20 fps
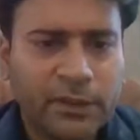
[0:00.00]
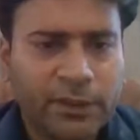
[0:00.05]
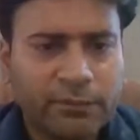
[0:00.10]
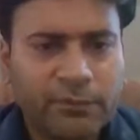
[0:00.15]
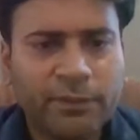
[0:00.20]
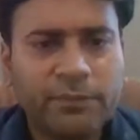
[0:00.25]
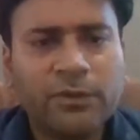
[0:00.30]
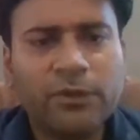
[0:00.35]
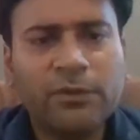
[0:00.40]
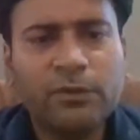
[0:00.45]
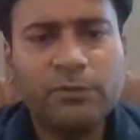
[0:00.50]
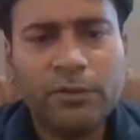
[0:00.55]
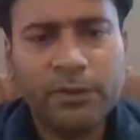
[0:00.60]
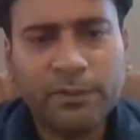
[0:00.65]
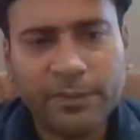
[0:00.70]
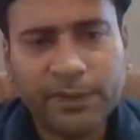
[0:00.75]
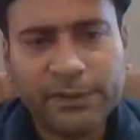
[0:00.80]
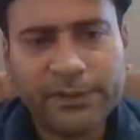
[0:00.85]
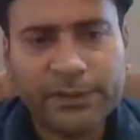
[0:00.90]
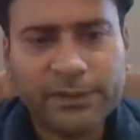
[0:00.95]
from the lower
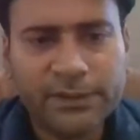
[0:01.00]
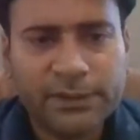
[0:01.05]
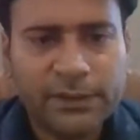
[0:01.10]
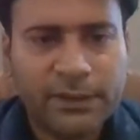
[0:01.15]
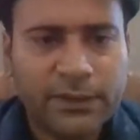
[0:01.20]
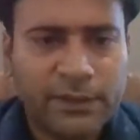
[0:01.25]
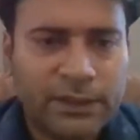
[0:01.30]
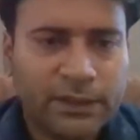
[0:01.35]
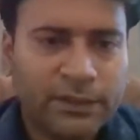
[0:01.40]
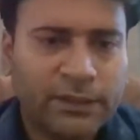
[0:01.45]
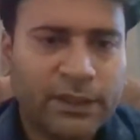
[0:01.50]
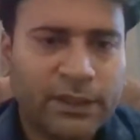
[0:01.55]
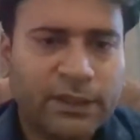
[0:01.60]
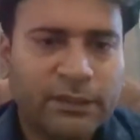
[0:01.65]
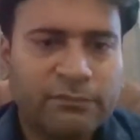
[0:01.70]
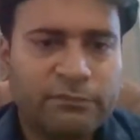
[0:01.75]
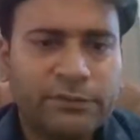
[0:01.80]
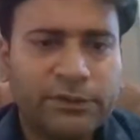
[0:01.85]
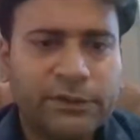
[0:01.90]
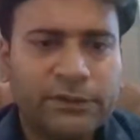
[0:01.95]
base
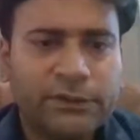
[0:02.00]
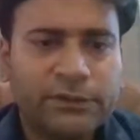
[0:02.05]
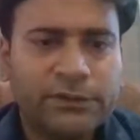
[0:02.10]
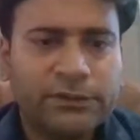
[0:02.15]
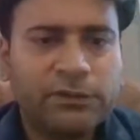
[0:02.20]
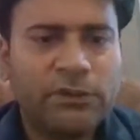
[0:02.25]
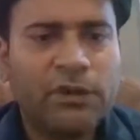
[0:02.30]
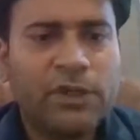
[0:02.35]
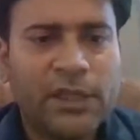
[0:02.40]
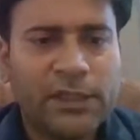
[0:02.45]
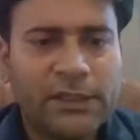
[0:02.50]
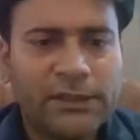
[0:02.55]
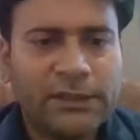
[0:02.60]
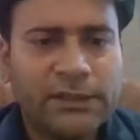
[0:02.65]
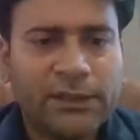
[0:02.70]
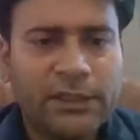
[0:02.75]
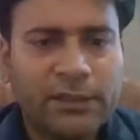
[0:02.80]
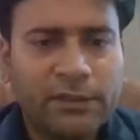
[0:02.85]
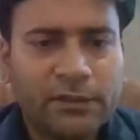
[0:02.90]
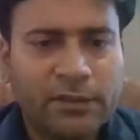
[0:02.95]
that we saw last
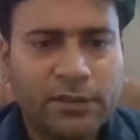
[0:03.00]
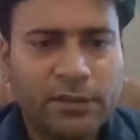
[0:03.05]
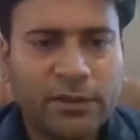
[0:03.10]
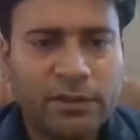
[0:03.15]
year